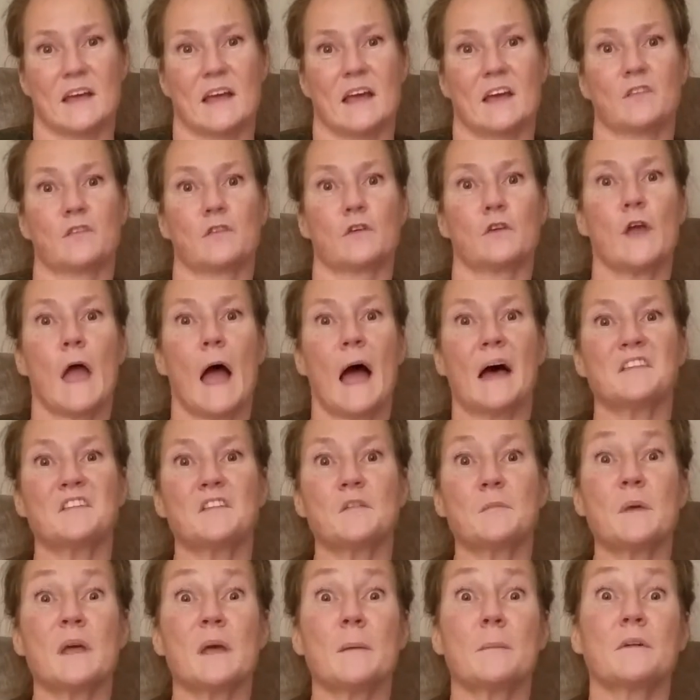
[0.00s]
And so you had
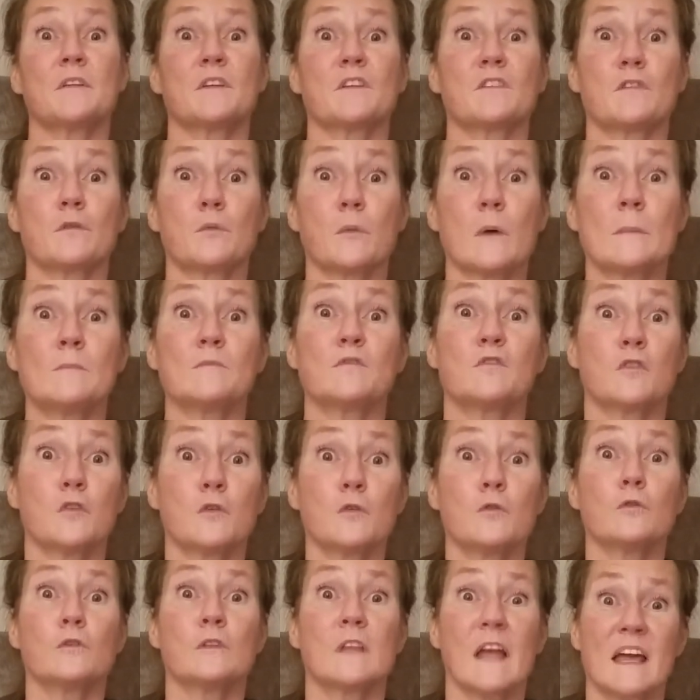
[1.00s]
to be able to swim
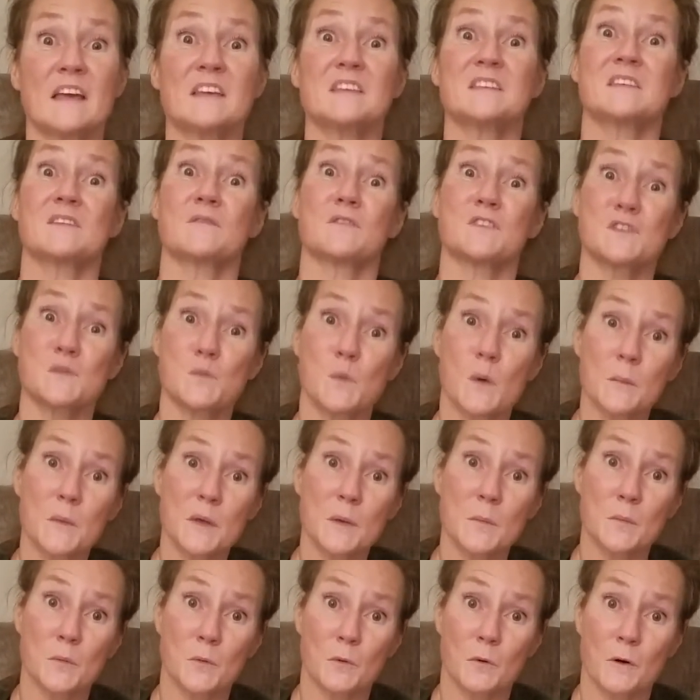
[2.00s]
2 lengths of a
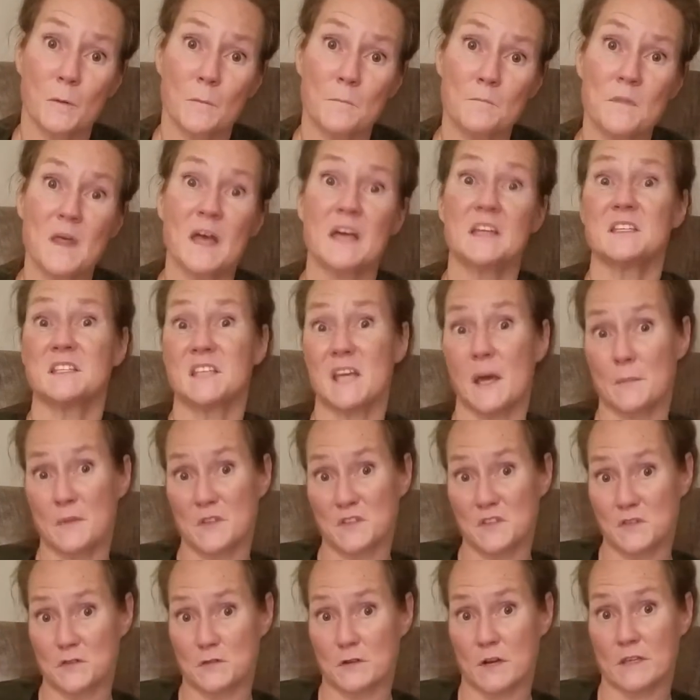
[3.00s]
swimming pool and
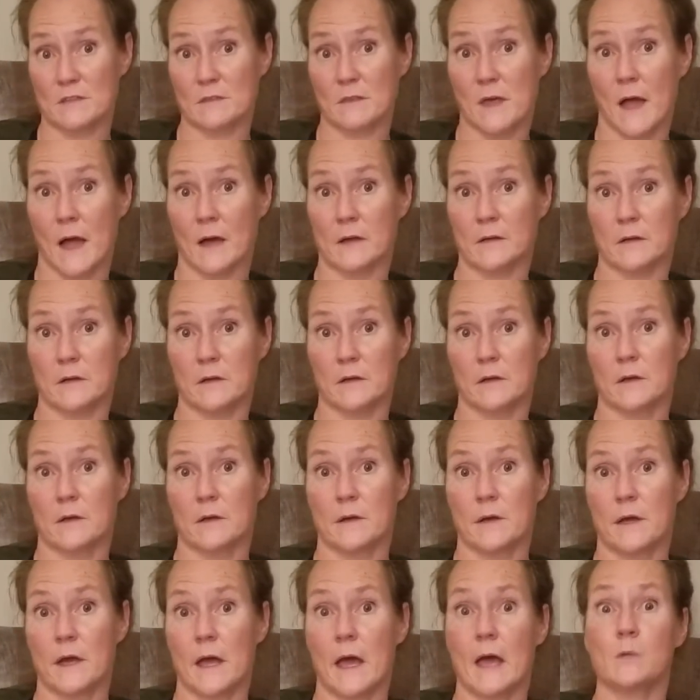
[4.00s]
demonstrate that.
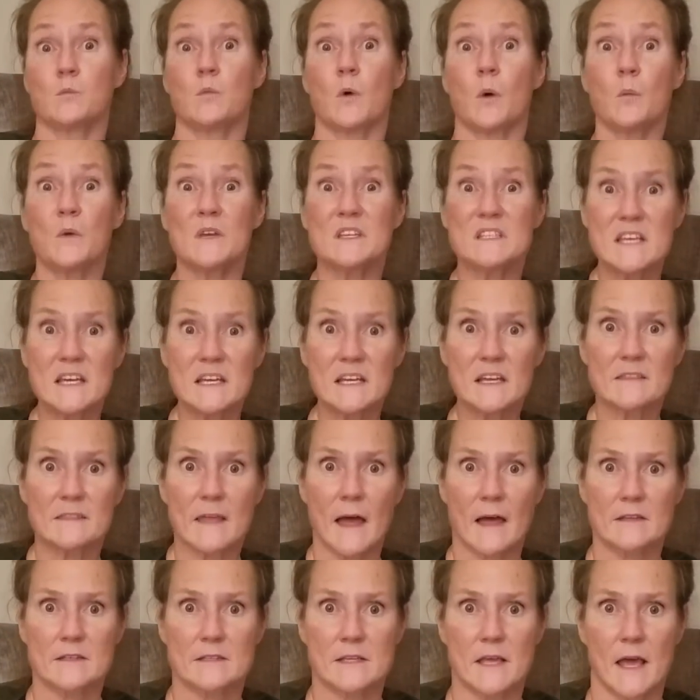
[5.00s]
And when we did it
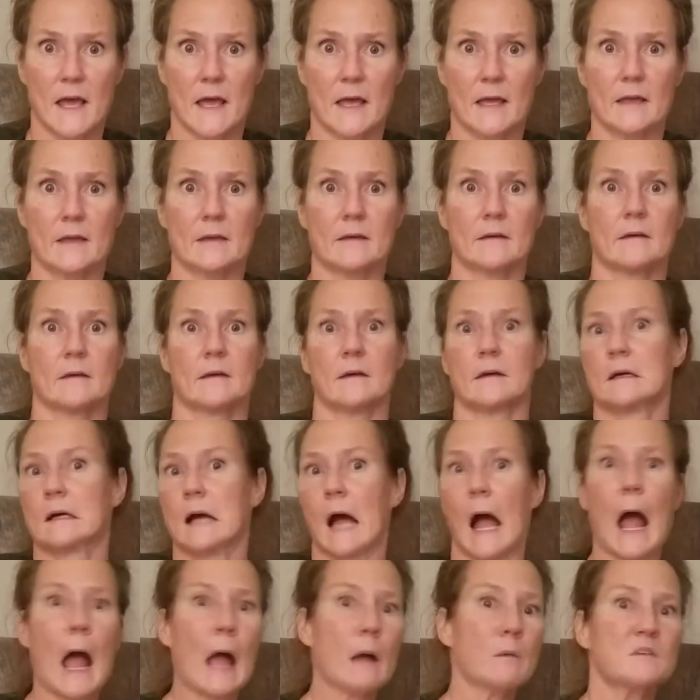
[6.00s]
that day,
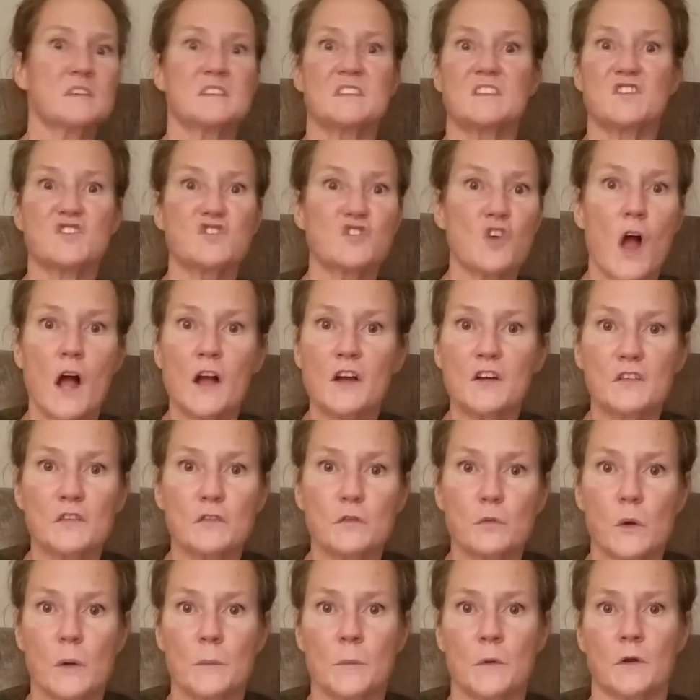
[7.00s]
I was the
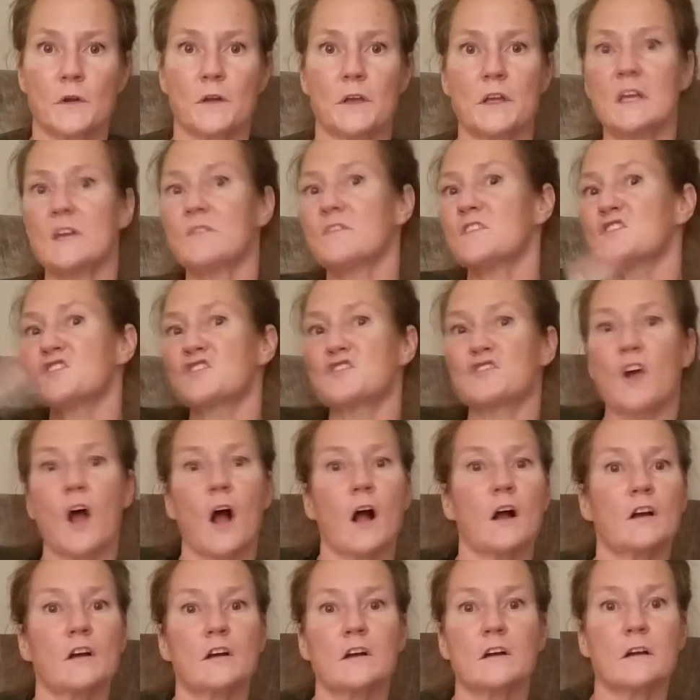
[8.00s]
strongest swimmer, even
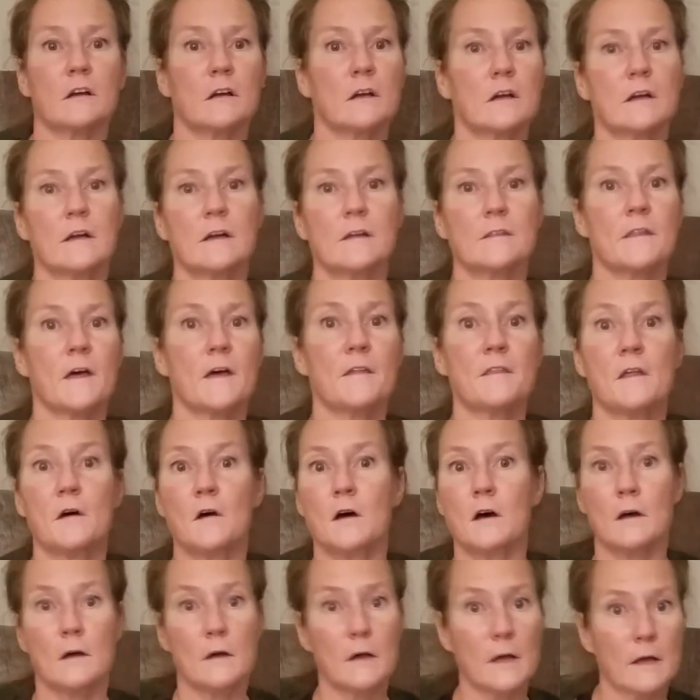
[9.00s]
stronger than
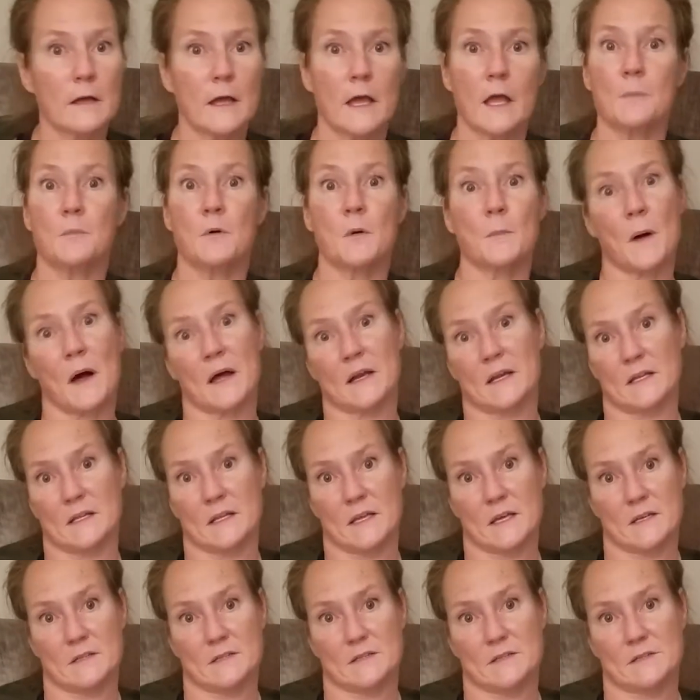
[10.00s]
the able-bodied
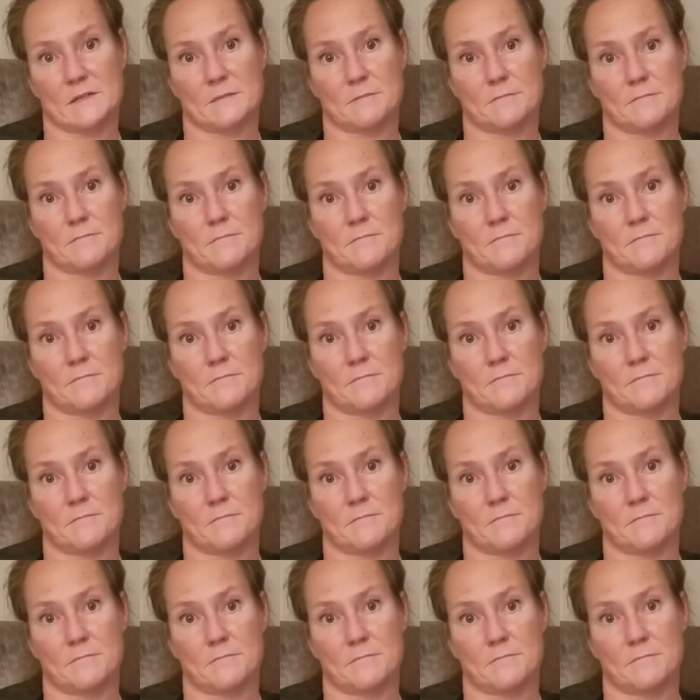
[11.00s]
kids.